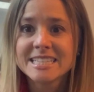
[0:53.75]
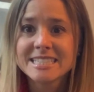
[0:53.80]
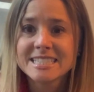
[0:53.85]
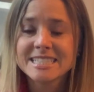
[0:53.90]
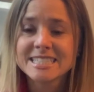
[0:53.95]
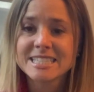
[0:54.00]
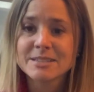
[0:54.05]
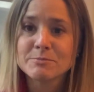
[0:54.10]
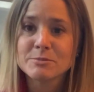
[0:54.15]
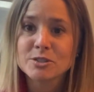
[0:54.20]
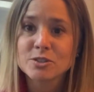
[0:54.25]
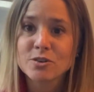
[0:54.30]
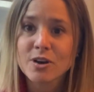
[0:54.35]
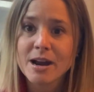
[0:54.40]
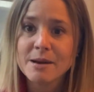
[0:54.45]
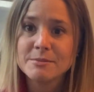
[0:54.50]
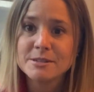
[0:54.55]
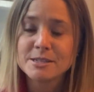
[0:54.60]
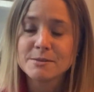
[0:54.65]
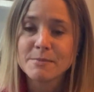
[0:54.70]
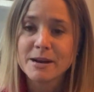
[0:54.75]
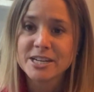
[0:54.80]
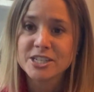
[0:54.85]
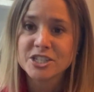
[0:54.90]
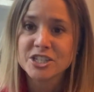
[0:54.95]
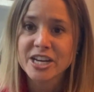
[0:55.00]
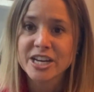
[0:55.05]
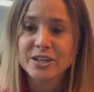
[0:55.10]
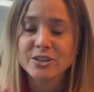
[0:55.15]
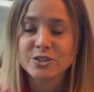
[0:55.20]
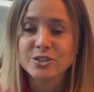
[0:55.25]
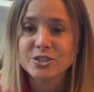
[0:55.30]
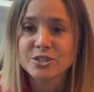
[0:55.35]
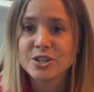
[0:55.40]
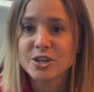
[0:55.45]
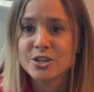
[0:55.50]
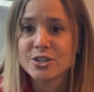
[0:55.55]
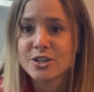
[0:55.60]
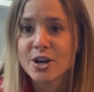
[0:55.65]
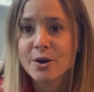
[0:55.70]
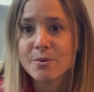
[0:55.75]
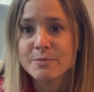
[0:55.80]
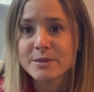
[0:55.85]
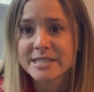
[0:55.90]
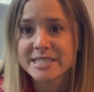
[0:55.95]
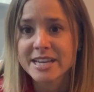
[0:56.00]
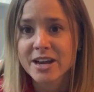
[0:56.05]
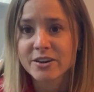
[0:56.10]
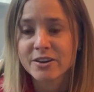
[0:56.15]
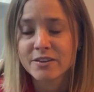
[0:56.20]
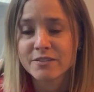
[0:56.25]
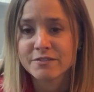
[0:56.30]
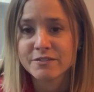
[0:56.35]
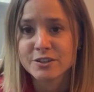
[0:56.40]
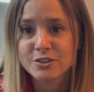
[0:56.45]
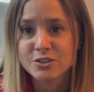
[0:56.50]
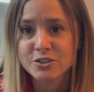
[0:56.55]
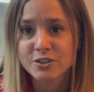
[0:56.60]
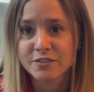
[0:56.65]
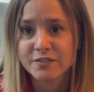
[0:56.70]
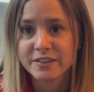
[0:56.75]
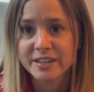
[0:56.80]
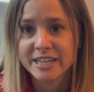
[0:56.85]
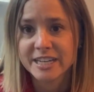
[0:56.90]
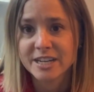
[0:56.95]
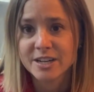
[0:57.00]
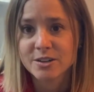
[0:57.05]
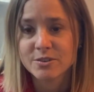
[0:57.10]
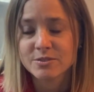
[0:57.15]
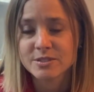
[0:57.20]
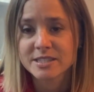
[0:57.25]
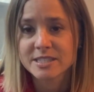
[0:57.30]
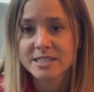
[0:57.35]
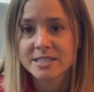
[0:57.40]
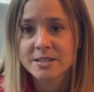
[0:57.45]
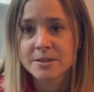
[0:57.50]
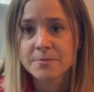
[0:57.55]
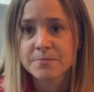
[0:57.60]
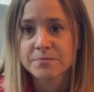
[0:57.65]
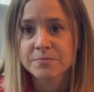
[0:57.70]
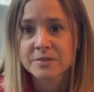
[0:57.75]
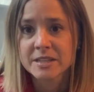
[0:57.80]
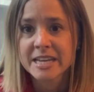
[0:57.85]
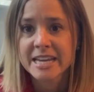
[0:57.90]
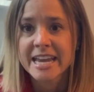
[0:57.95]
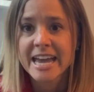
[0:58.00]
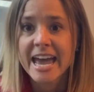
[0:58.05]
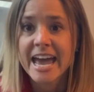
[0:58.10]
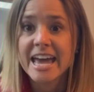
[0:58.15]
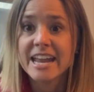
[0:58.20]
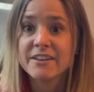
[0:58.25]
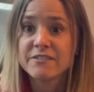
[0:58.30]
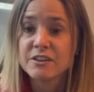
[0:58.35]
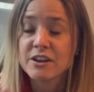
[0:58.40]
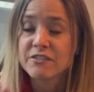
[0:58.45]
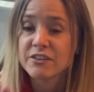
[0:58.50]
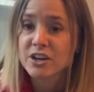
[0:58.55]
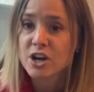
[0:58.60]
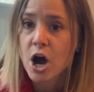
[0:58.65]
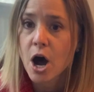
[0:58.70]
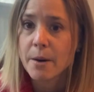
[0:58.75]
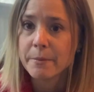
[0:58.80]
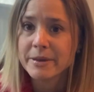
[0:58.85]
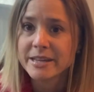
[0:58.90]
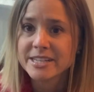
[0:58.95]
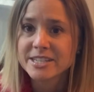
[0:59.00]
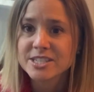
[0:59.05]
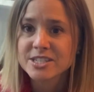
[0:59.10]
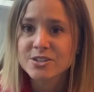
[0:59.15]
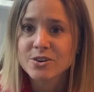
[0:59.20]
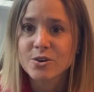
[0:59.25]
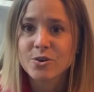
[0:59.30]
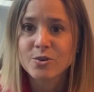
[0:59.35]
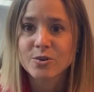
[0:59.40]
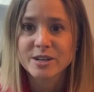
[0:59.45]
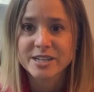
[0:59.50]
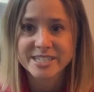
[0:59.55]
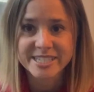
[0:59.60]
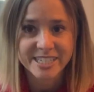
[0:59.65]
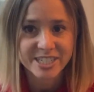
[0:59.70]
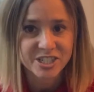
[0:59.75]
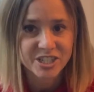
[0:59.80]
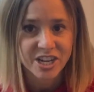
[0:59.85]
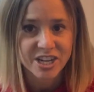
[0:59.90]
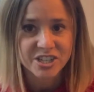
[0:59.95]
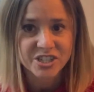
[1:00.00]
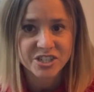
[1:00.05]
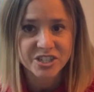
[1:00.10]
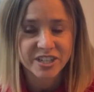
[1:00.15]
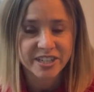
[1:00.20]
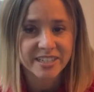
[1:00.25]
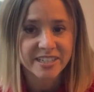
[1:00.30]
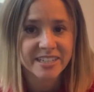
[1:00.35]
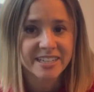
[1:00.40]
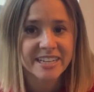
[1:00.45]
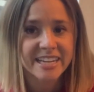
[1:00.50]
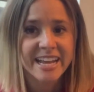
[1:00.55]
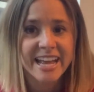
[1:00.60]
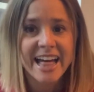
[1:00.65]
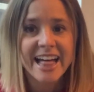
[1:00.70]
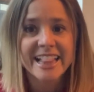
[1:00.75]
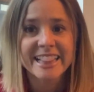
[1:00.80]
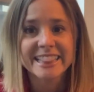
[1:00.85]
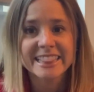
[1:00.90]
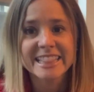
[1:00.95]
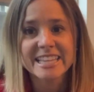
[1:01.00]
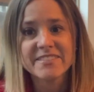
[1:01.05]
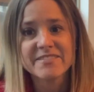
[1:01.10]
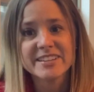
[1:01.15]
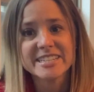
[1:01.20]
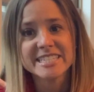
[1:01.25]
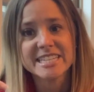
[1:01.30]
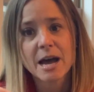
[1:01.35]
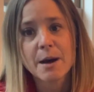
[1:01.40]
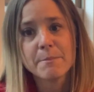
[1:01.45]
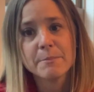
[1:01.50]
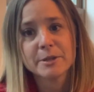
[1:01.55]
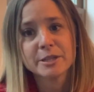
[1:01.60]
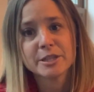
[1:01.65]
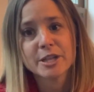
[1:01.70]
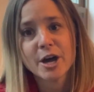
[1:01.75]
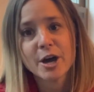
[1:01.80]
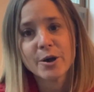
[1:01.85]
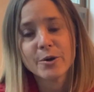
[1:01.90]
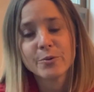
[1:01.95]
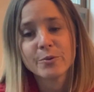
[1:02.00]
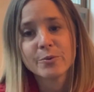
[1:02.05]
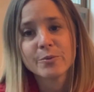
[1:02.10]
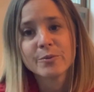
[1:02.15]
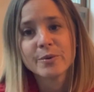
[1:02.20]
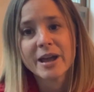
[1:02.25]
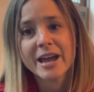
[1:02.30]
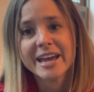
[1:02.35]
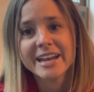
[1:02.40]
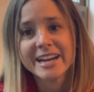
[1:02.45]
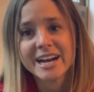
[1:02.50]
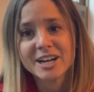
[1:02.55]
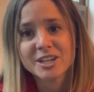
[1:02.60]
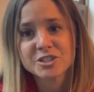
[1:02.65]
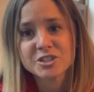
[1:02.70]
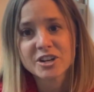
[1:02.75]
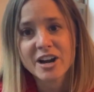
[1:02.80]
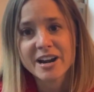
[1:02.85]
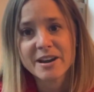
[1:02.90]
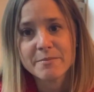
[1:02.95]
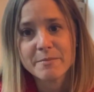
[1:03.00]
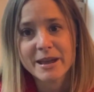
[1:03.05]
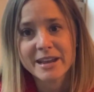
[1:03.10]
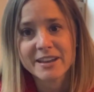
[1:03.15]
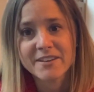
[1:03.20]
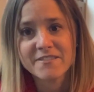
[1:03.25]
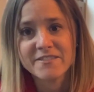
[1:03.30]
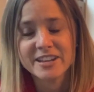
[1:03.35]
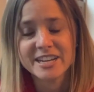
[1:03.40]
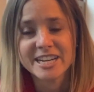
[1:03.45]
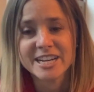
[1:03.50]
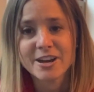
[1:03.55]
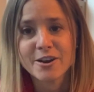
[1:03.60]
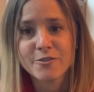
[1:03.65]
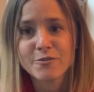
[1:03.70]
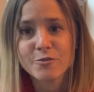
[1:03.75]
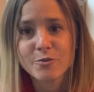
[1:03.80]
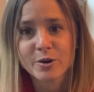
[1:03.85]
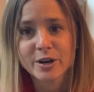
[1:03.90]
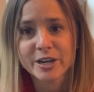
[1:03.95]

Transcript: subscribe to my channel so you don't miss out on future videos. And if you have a comment or a suggestion, leave it down below and I'll try to make a video for